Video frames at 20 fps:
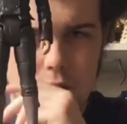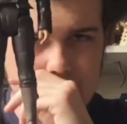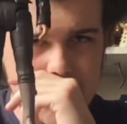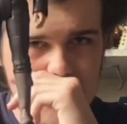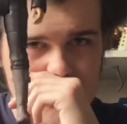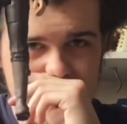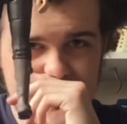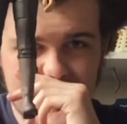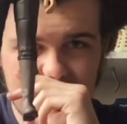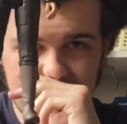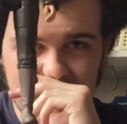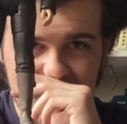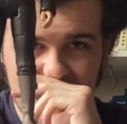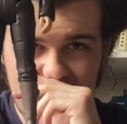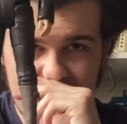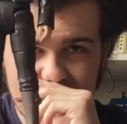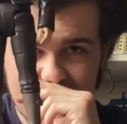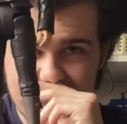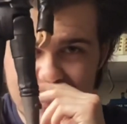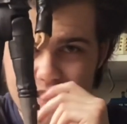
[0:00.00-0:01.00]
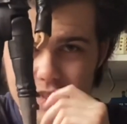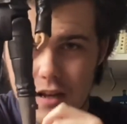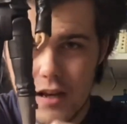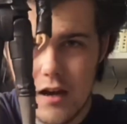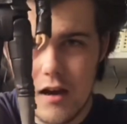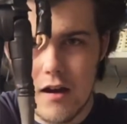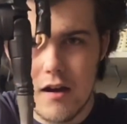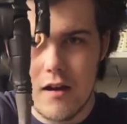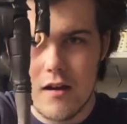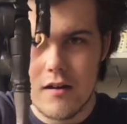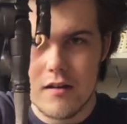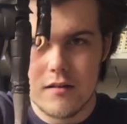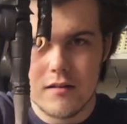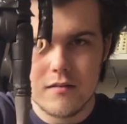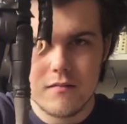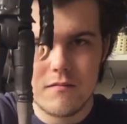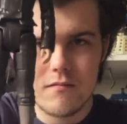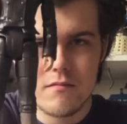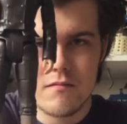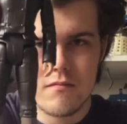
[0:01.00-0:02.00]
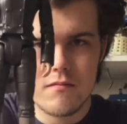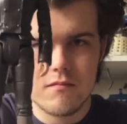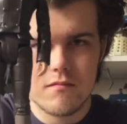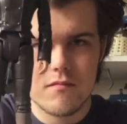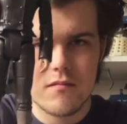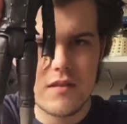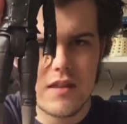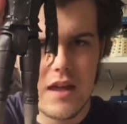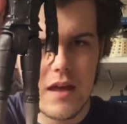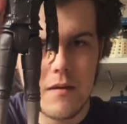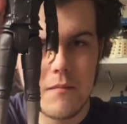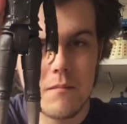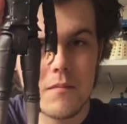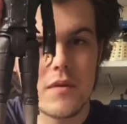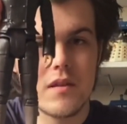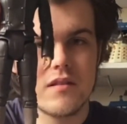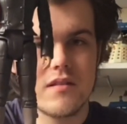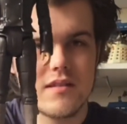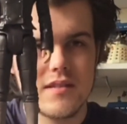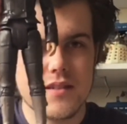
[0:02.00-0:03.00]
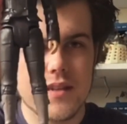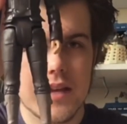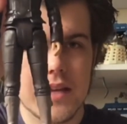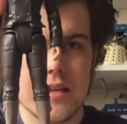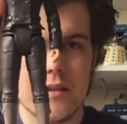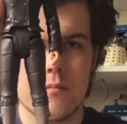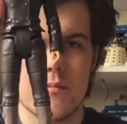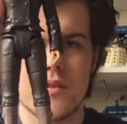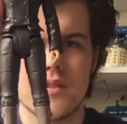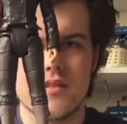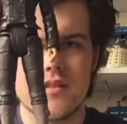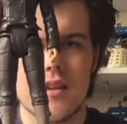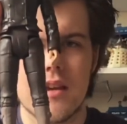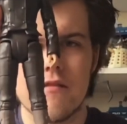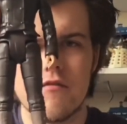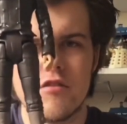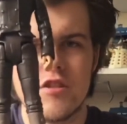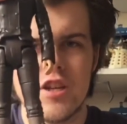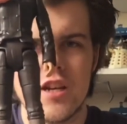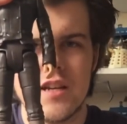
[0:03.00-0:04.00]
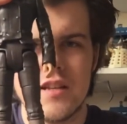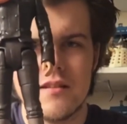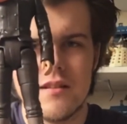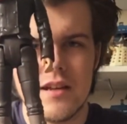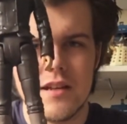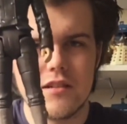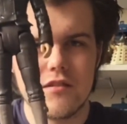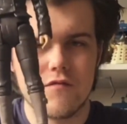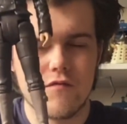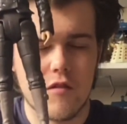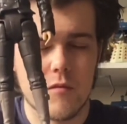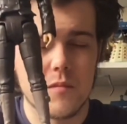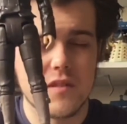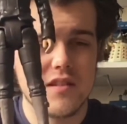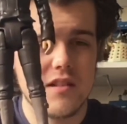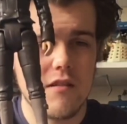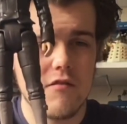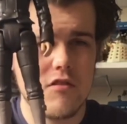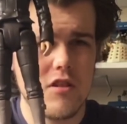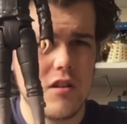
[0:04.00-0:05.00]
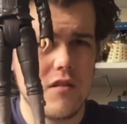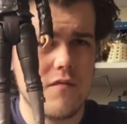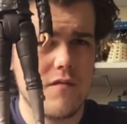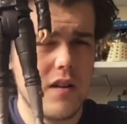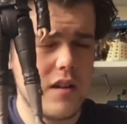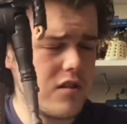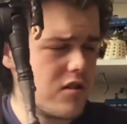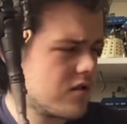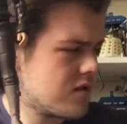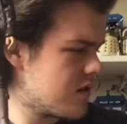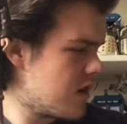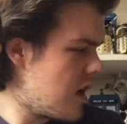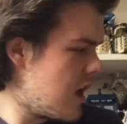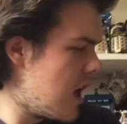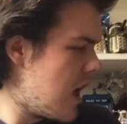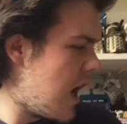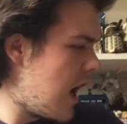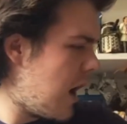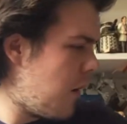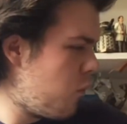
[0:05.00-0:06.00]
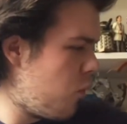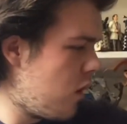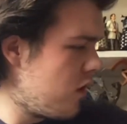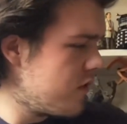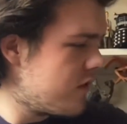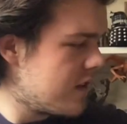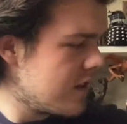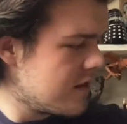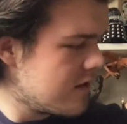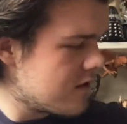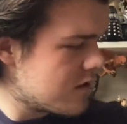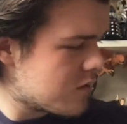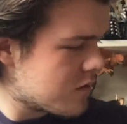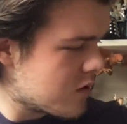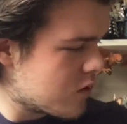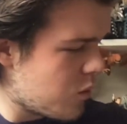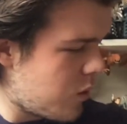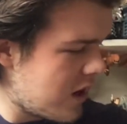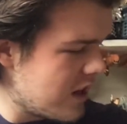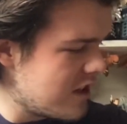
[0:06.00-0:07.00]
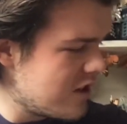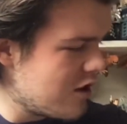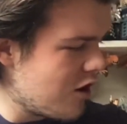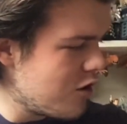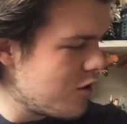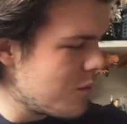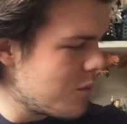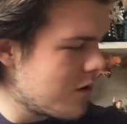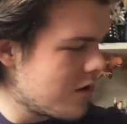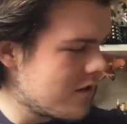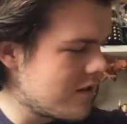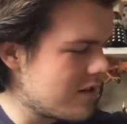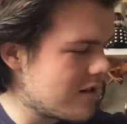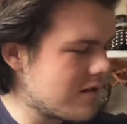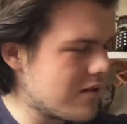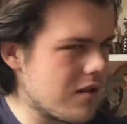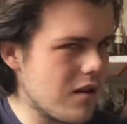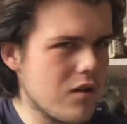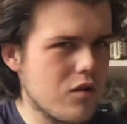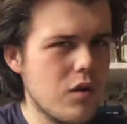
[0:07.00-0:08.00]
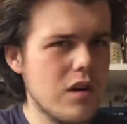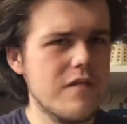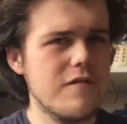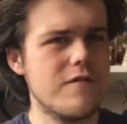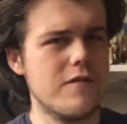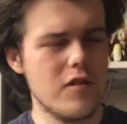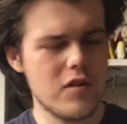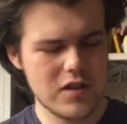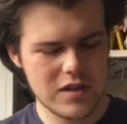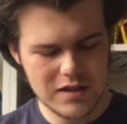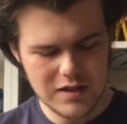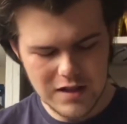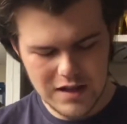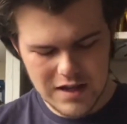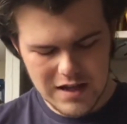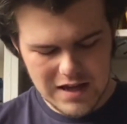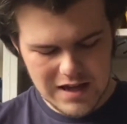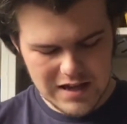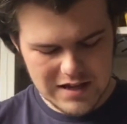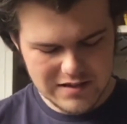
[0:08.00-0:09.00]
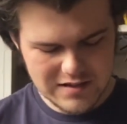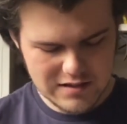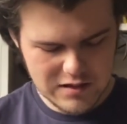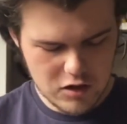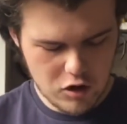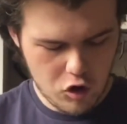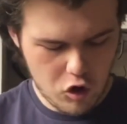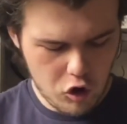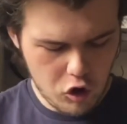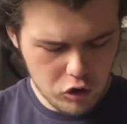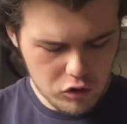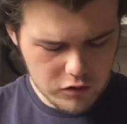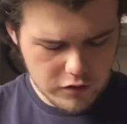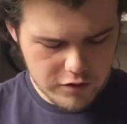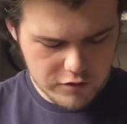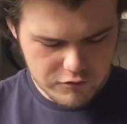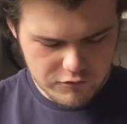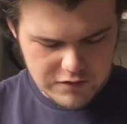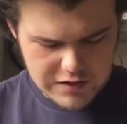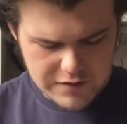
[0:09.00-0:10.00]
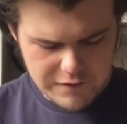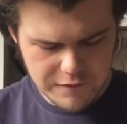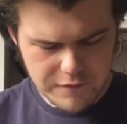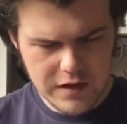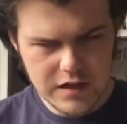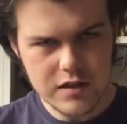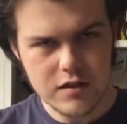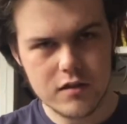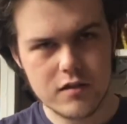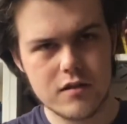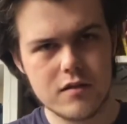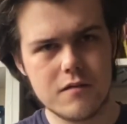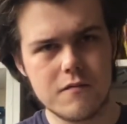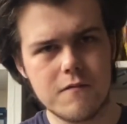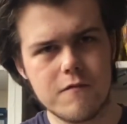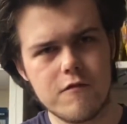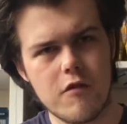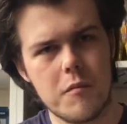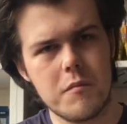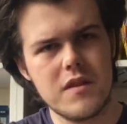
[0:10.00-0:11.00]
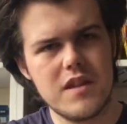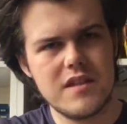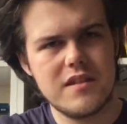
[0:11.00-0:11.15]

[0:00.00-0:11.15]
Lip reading: then the legs are them same Sarah Jane legs from the Sarah Jane Adventures. And one thing that's quite noteworthy and quite funny is that all three figures from this